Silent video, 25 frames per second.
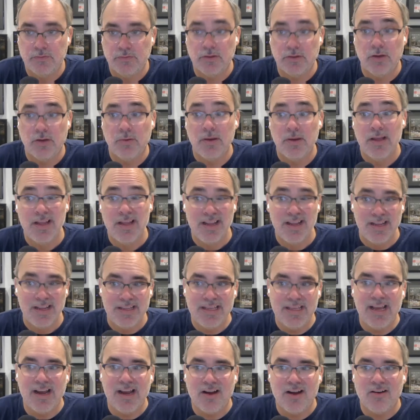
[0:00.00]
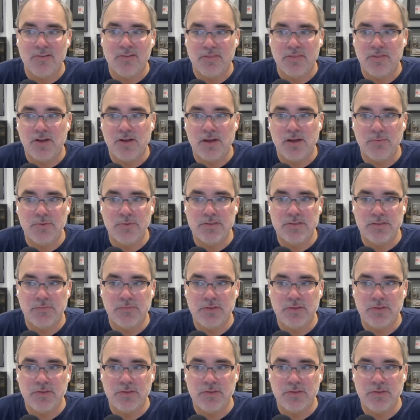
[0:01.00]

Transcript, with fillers: So yeah, our thought was